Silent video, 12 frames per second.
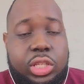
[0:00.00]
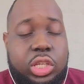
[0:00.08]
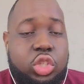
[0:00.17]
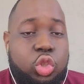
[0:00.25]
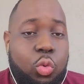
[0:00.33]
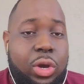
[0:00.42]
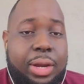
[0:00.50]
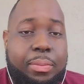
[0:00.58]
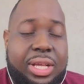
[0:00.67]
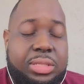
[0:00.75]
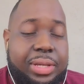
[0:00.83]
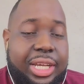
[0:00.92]
200
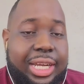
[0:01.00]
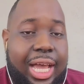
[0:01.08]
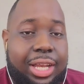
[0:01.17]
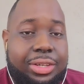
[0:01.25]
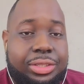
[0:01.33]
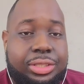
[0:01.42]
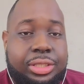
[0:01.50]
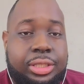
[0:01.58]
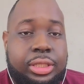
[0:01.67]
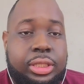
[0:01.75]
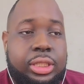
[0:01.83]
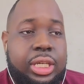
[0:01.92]
plus million dollars.
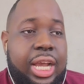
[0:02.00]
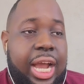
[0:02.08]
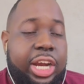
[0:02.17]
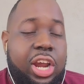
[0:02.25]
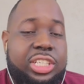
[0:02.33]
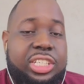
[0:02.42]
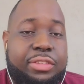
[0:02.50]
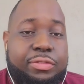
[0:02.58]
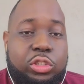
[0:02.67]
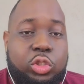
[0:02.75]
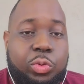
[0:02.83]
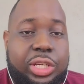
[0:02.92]
I guarantee the
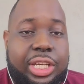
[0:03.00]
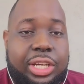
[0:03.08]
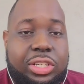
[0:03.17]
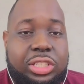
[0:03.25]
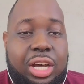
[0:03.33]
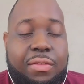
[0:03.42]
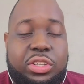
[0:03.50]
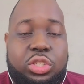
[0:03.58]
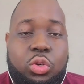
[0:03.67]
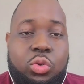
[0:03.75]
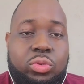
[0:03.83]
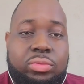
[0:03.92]
first three years, the other
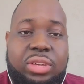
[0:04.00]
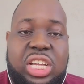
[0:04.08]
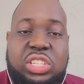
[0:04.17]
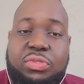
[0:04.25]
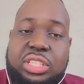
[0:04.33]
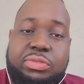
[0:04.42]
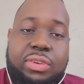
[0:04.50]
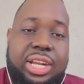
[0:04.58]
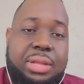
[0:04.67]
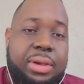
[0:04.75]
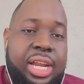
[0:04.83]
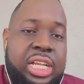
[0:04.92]
two, it's, it's funny
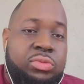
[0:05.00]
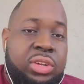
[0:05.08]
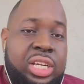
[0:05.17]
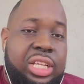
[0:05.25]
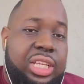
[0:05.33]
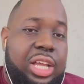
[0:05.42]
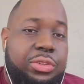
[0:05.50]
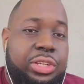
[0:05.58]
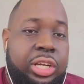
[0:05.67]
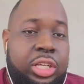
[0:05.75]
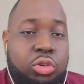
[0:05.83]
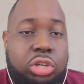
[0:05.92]
money. There's really nothing out
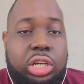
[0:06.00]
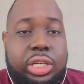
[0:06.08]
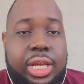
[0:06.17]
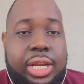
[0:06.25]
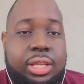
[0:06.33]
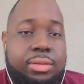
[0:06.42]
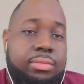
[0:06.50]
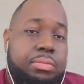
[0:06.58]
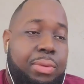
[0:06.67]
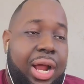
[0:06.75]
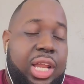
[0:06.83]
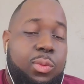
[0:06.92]
there. You could get it,
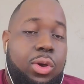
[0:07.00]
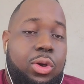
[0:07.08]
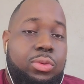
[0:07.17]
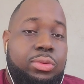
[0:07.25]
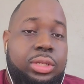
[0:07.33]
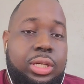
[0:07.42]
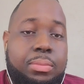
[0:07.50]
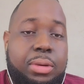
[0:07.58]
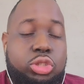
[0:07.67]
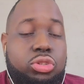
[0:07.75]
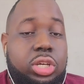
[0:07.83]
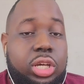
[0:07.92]
probably won't, but
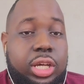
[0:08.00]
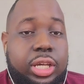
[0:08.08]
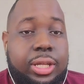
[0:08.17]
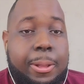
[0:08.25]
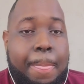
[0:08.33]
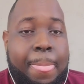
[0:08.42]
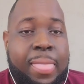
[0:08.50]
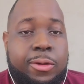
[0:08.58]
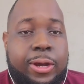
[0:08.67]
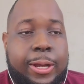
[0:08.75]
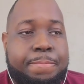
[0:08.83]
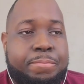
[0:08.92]
you could,
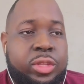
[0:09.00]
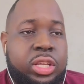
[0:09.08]
right?